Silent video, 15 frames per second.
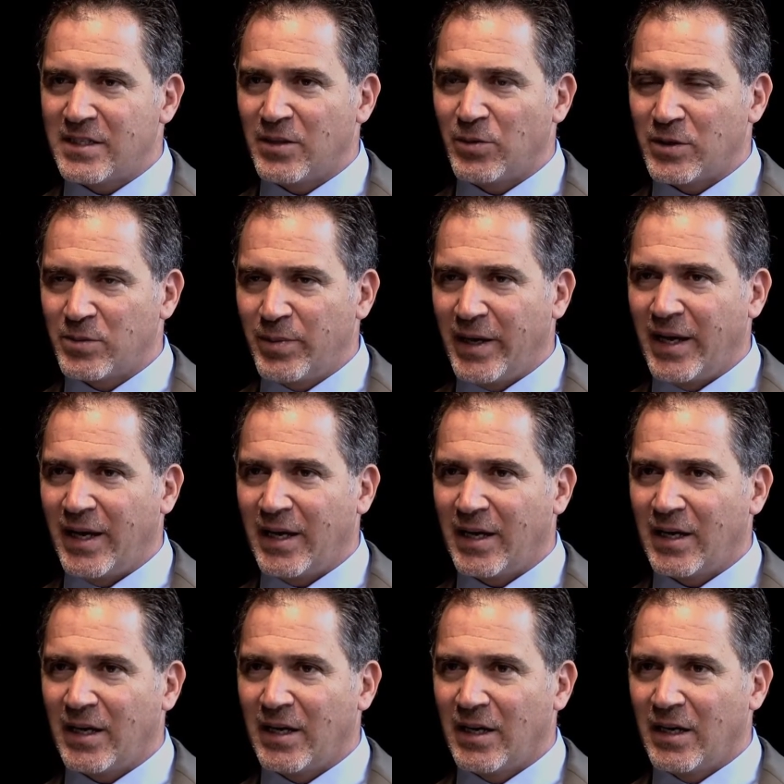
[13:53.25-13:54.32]
in the West Bank
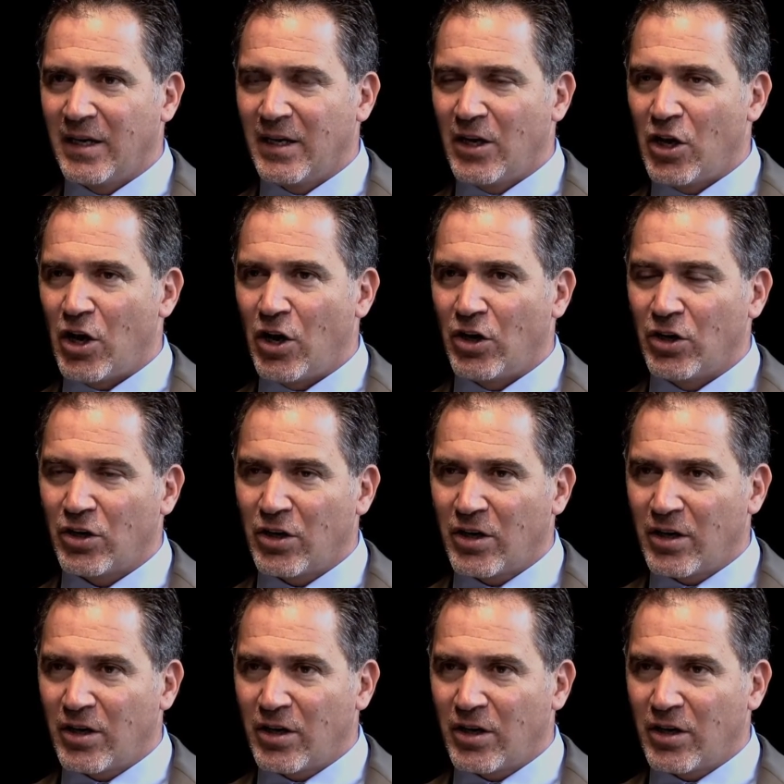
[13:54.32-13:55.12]
are